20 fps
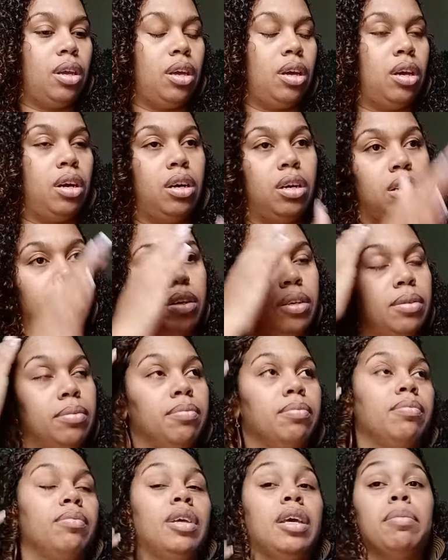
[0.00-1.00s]

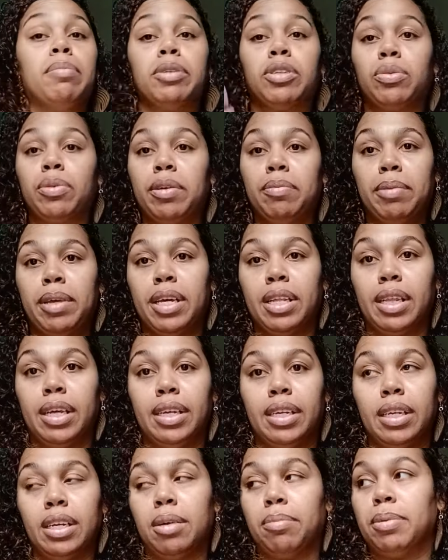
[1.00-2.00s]
um, in between me
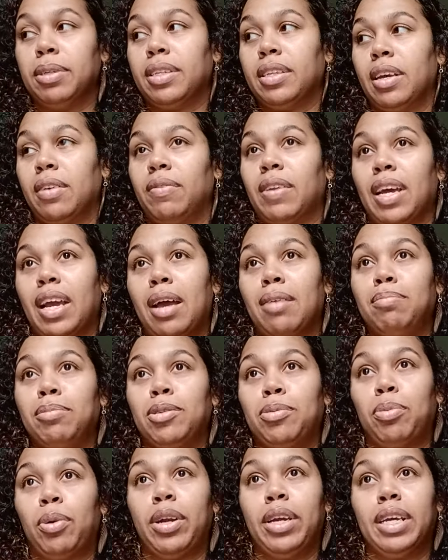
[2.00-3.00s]
cleaning up and stuff. Like, I'm
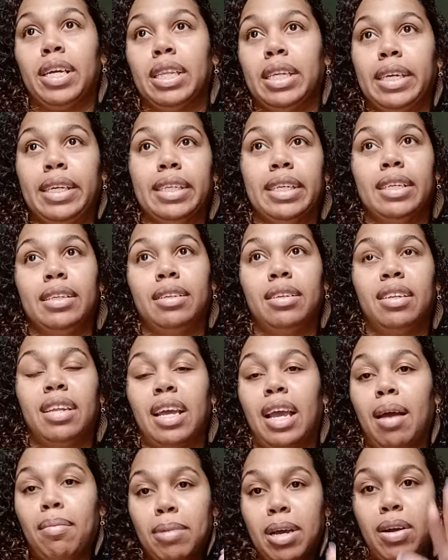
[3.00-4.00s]
spring cleaning.
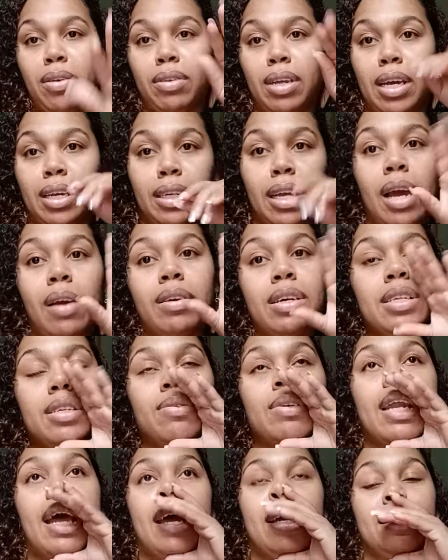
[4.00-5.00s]
Like, I'm not gonna lie, y'all, guess
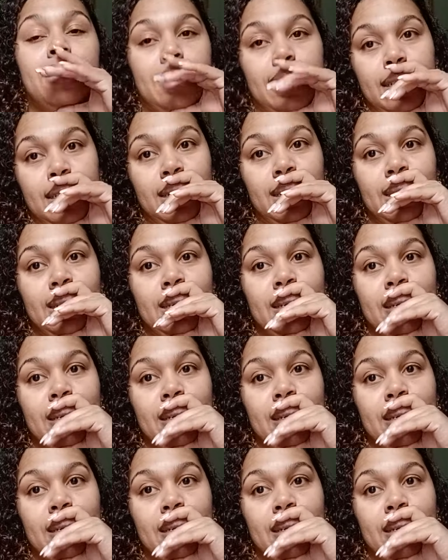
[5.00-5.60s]
what I did?